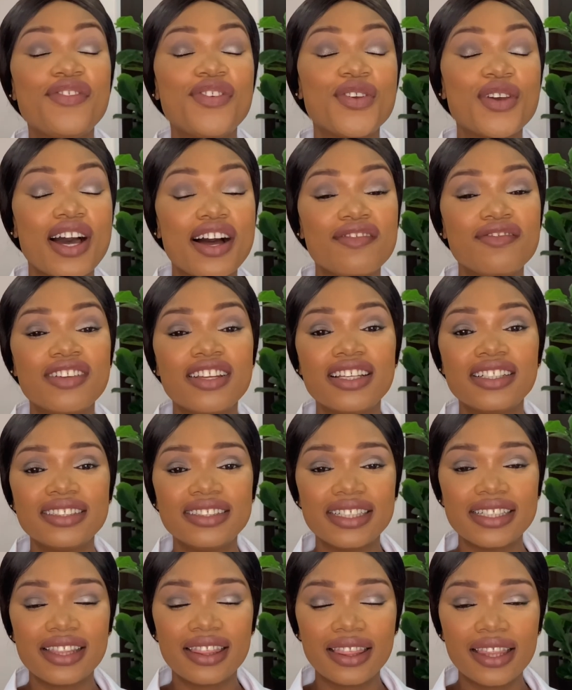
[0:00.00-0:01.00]
you have learned
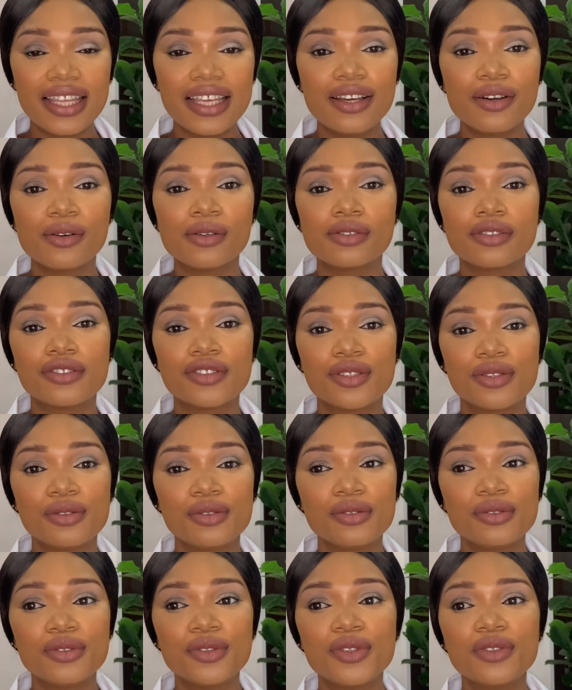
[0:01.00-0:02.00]
a thing or
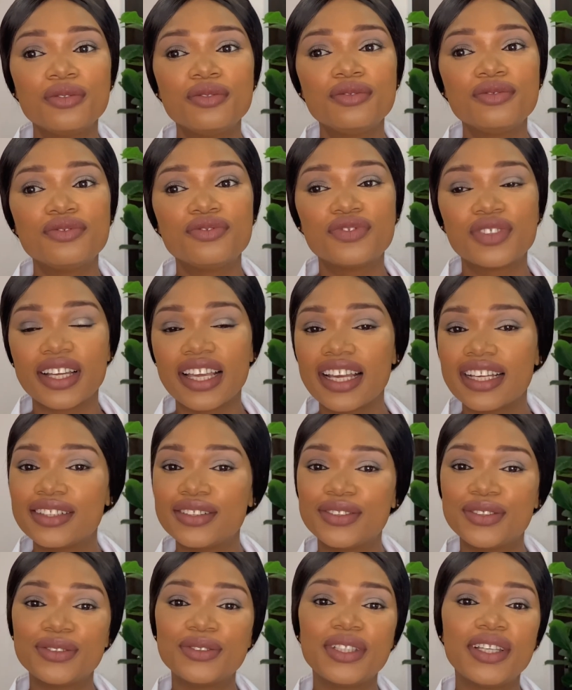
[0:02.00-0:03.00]
two, don't forget
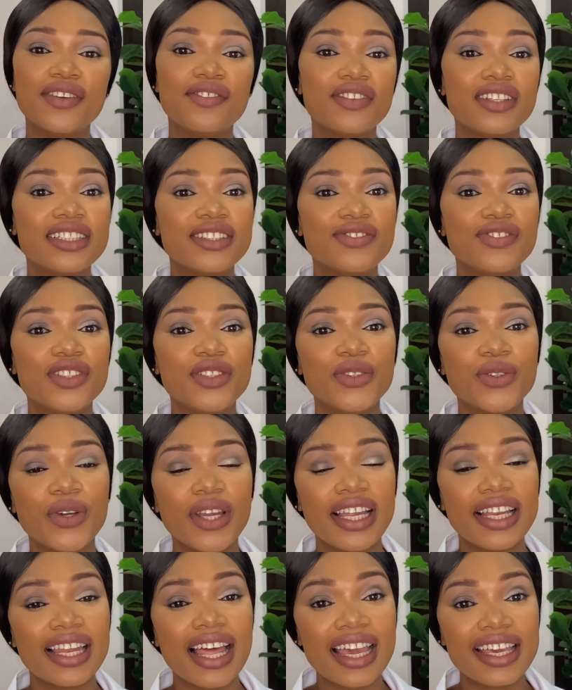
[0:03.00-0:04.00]
to give this video
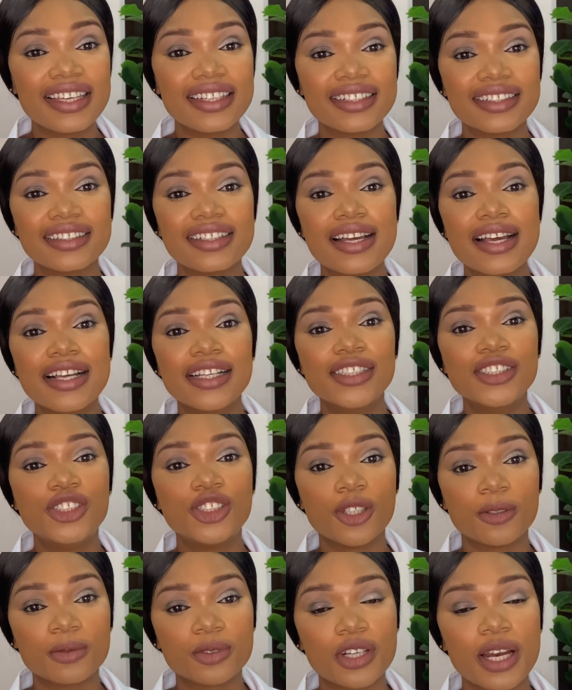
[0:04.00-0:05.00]
a like,
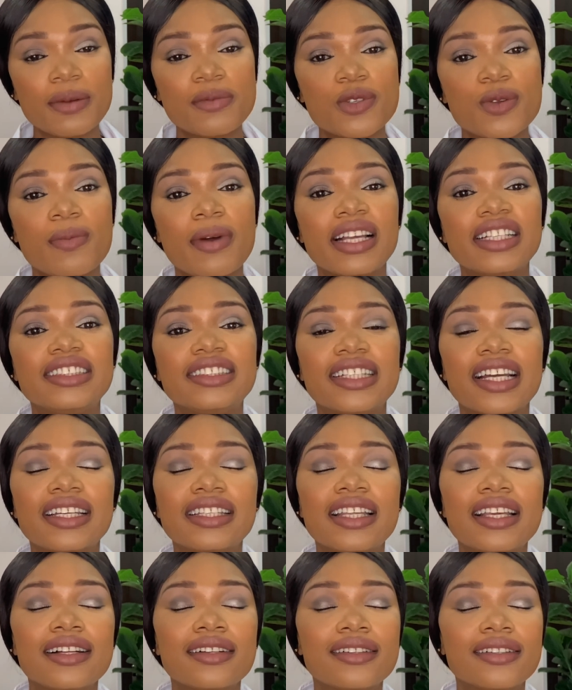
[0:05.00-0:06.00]
subscribe to my
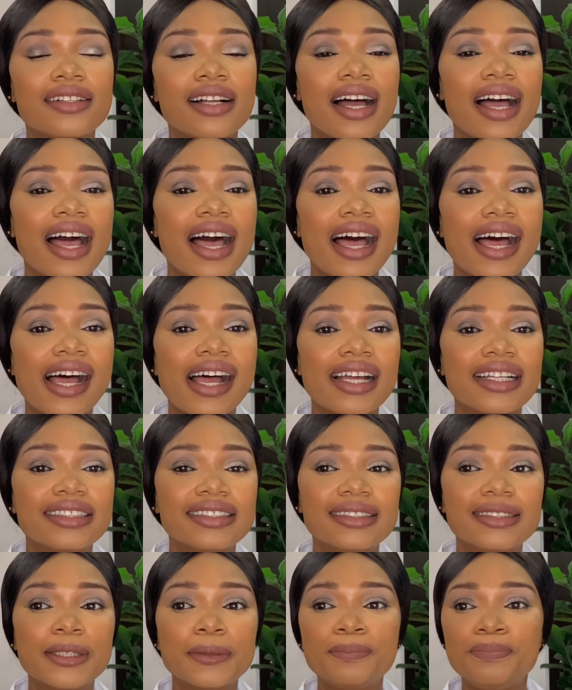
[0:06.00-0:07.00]
channel,
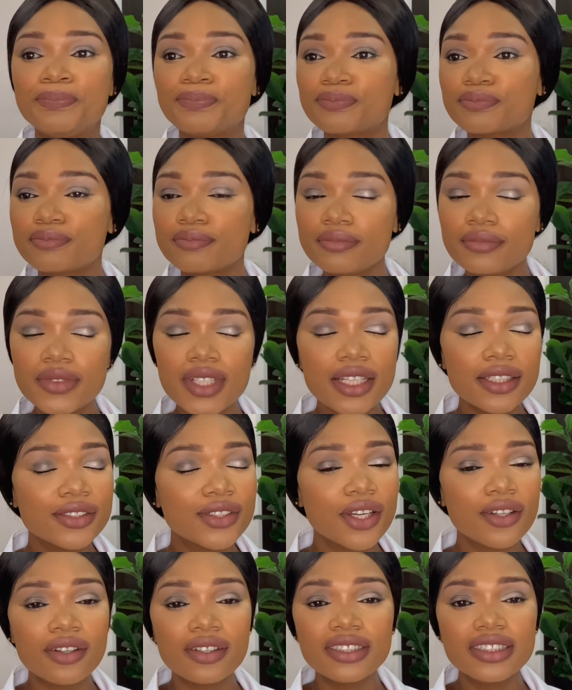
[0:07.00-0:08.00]
and
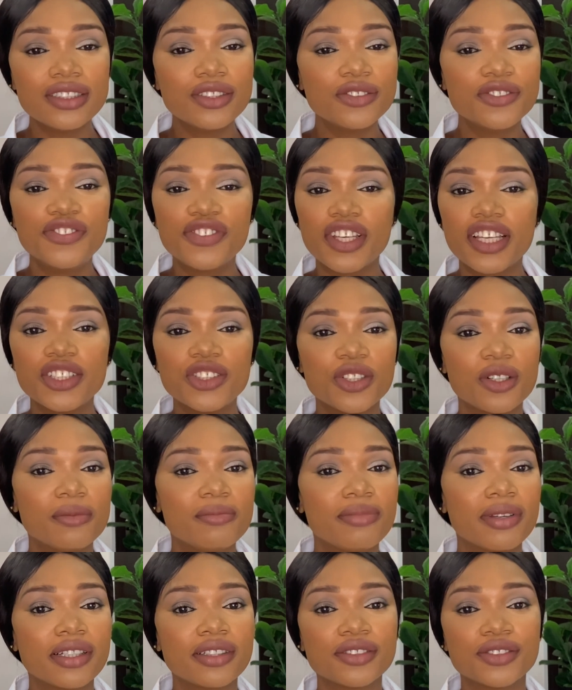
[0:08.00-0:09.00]
turn on the notification
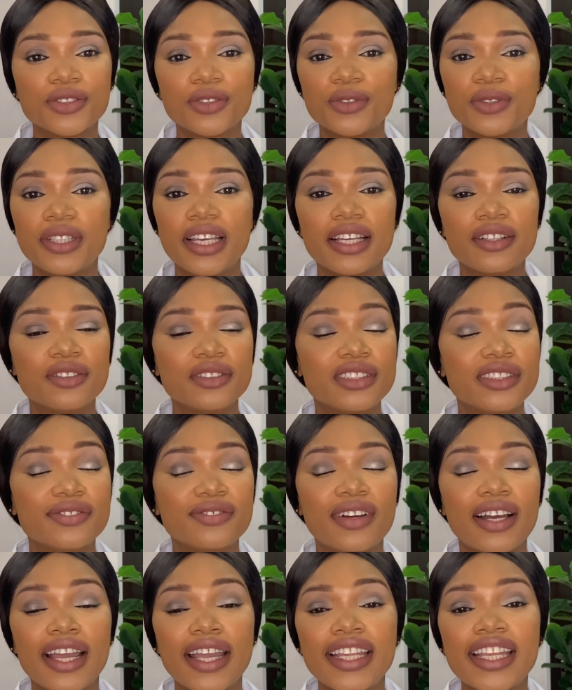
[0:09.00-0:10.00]
bell so you get
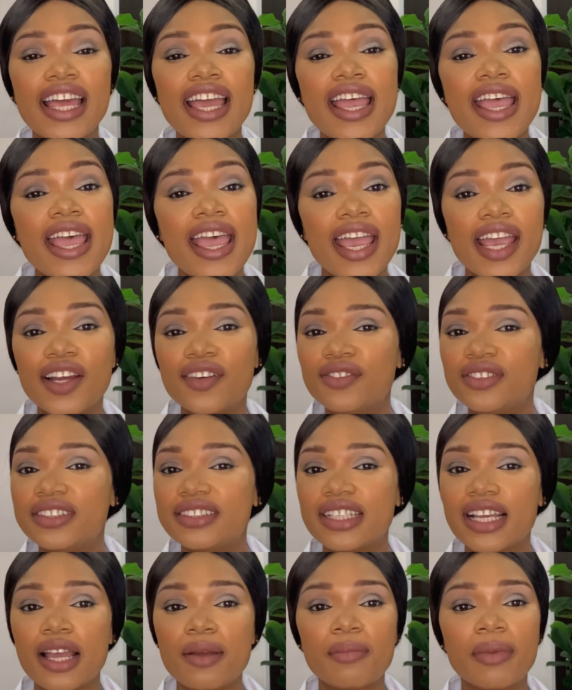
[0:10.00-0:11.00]
notified every
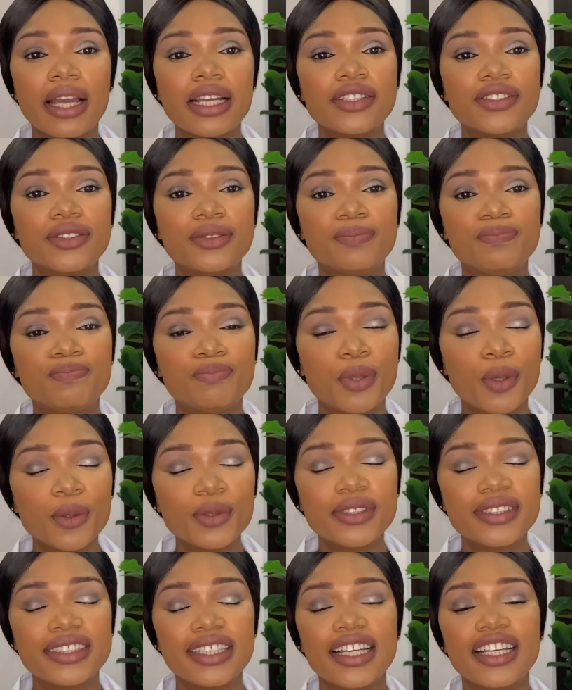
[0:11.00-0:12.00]
time I
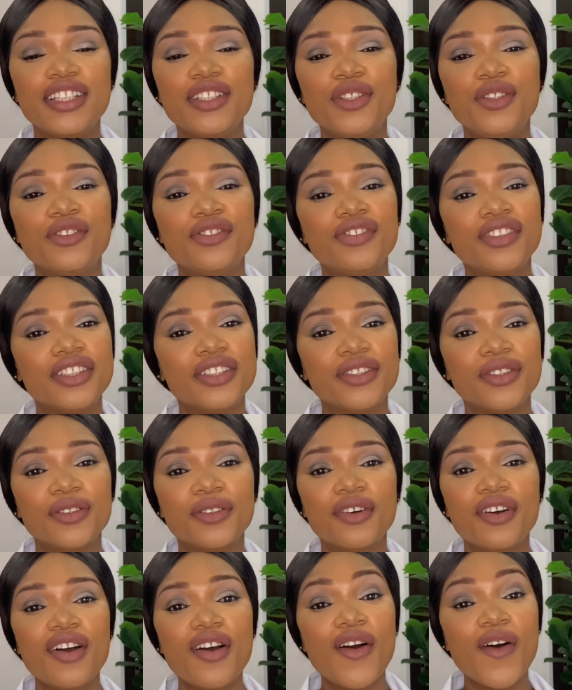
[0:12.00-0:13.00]
post a new video.
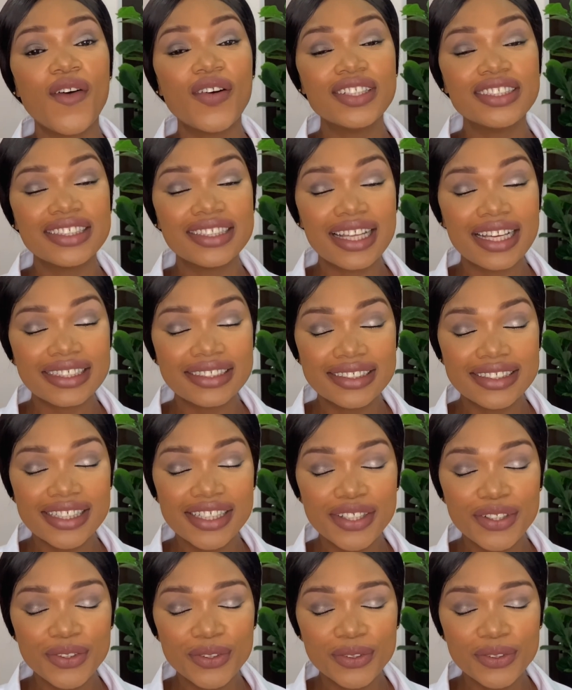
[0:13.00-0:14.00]
Until I see
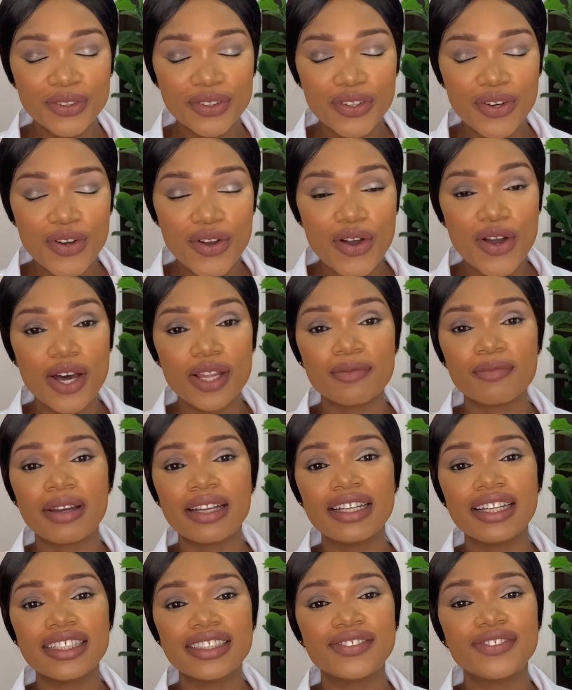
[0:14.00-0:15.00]
you on my
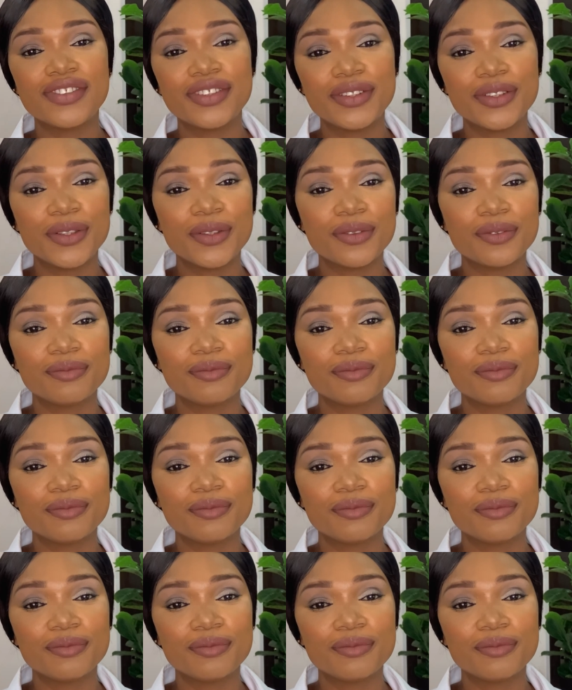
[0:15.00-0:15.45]
next video,